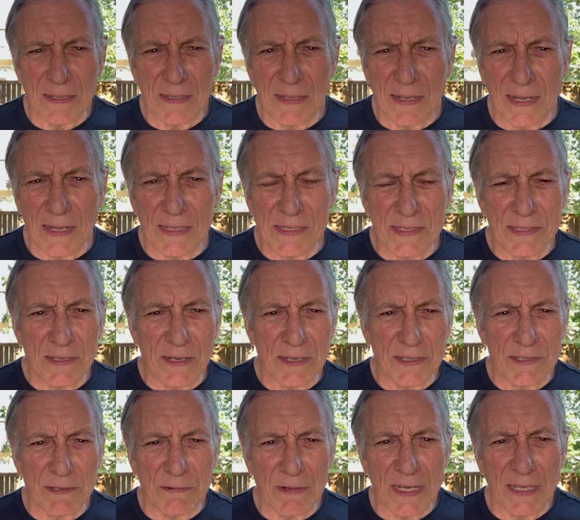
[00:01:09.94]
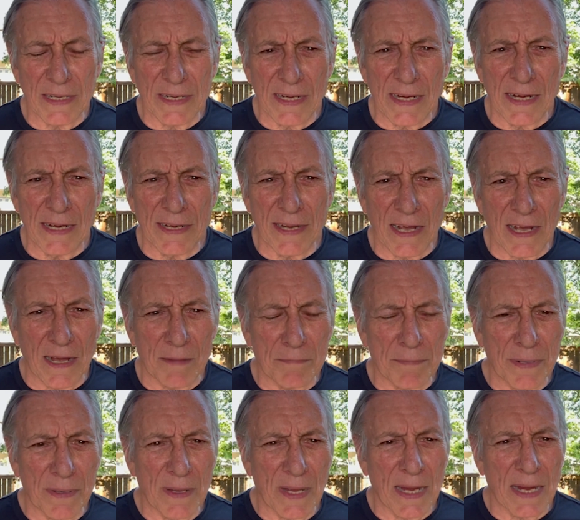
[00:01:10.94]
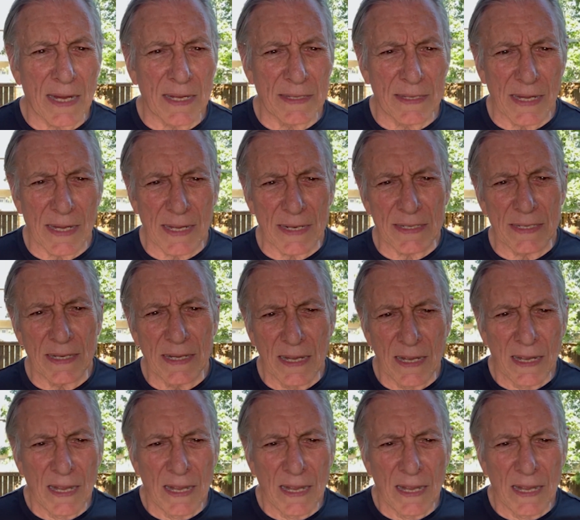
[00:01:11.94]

I start to really heat up, and then